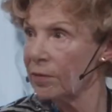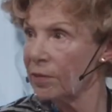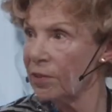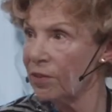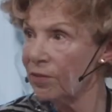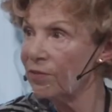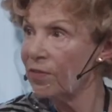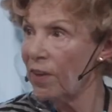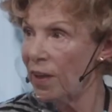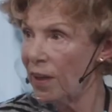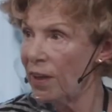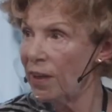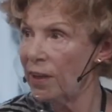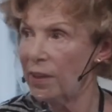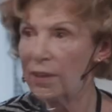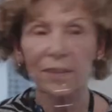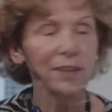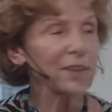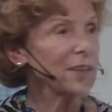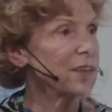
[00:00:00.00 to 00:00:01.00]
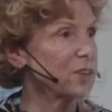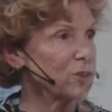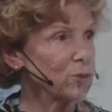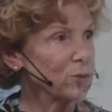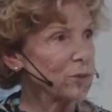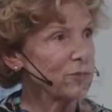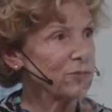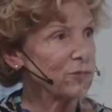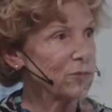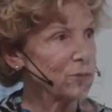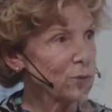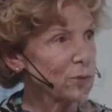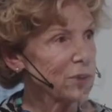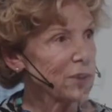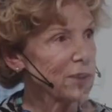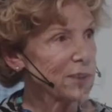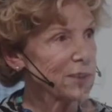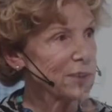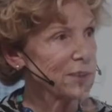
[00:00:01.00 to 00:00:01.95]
defined the country for us.